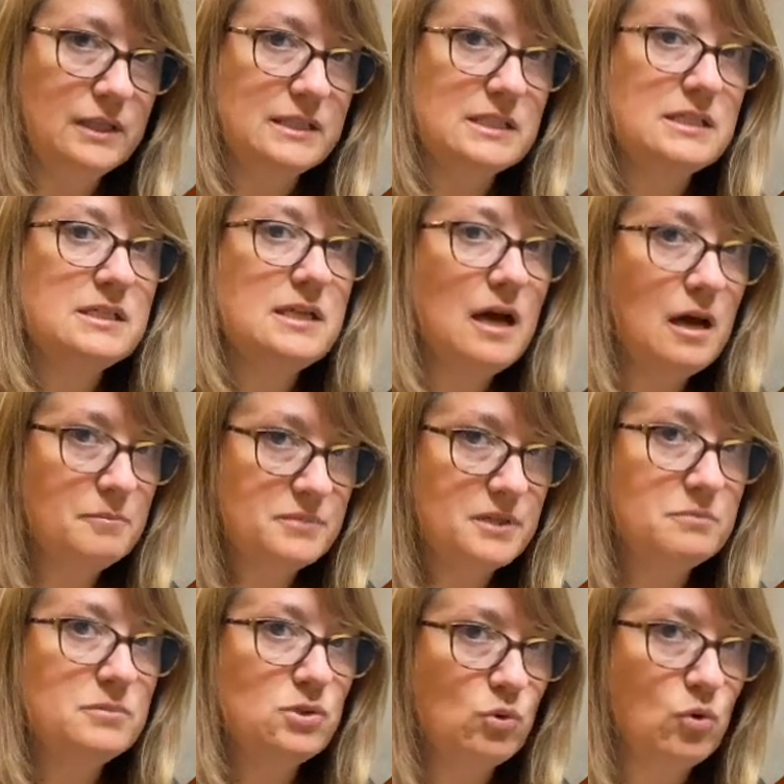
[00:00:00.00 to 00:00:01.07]
It stops
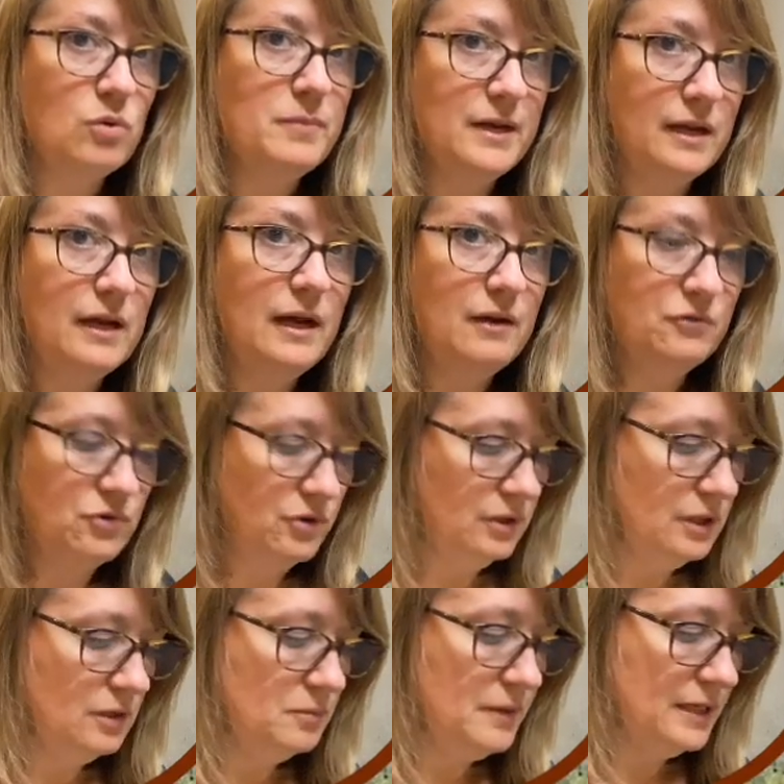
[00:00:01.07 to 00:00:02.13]
absorbing after a
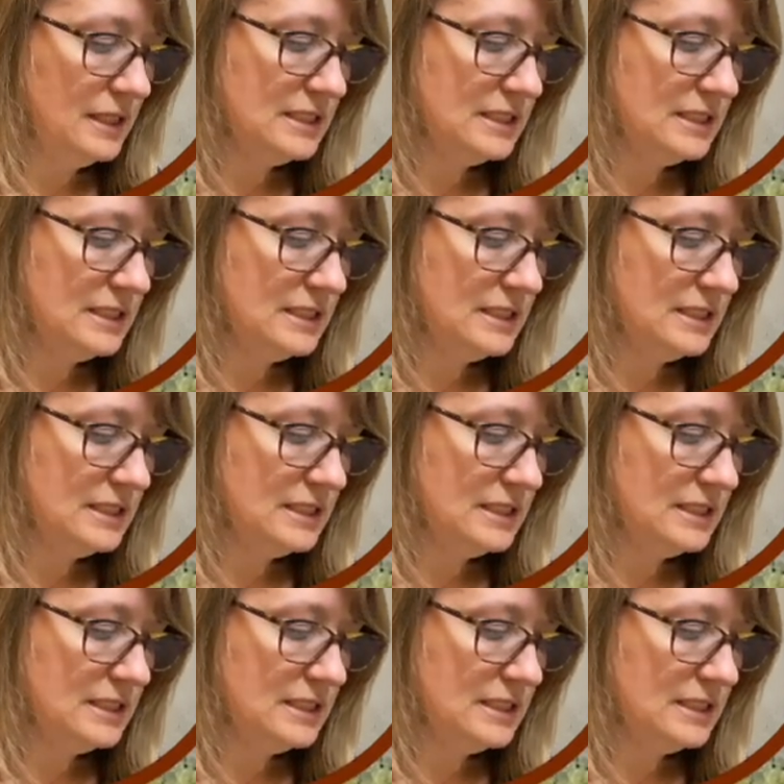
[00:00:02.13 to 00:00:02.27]
little bit.